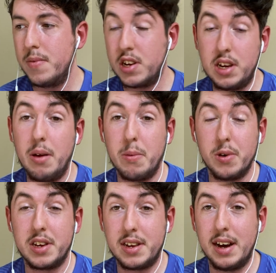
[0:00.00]
snowy
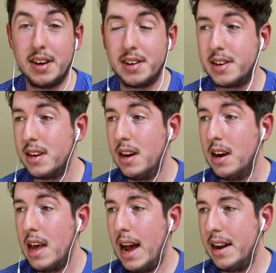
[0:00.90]
woods that is,
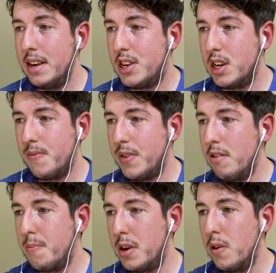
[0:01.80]
and it's just a
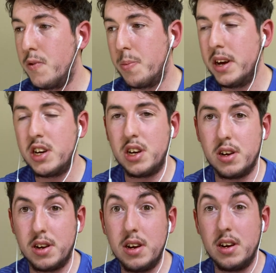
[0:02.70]
very beautiful picture